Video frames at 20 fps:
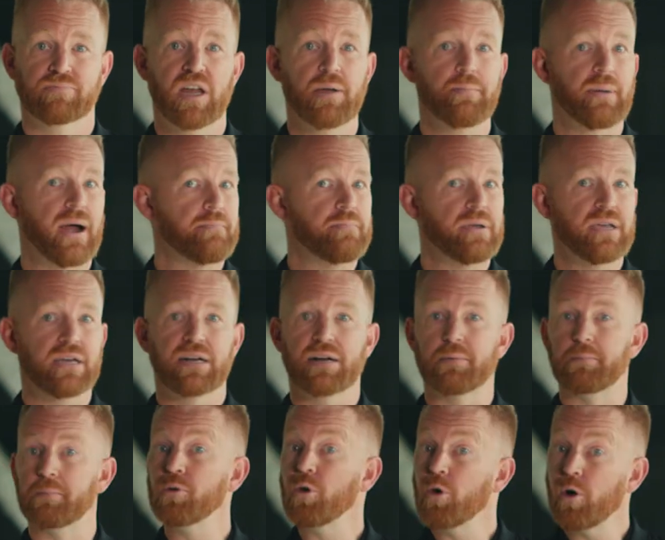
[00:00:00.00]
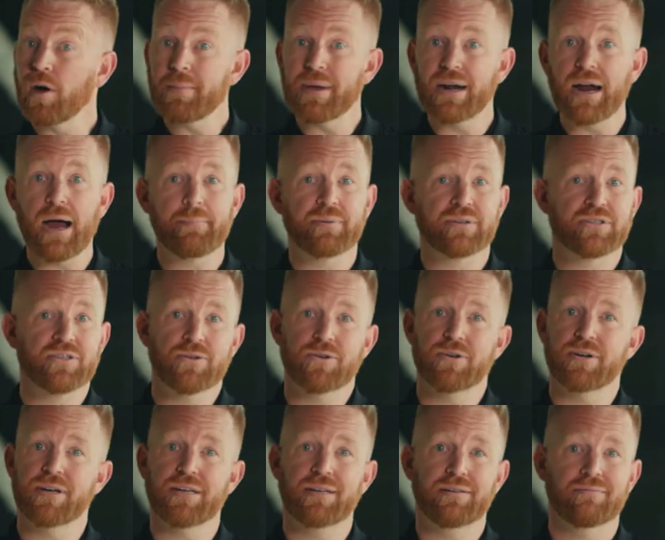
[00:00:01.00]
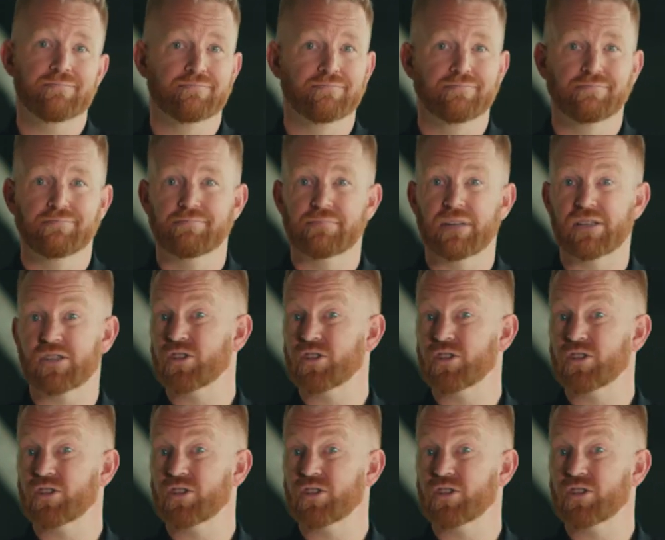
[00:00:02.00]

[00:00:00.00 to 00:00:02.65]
It might be an employment opportunity, a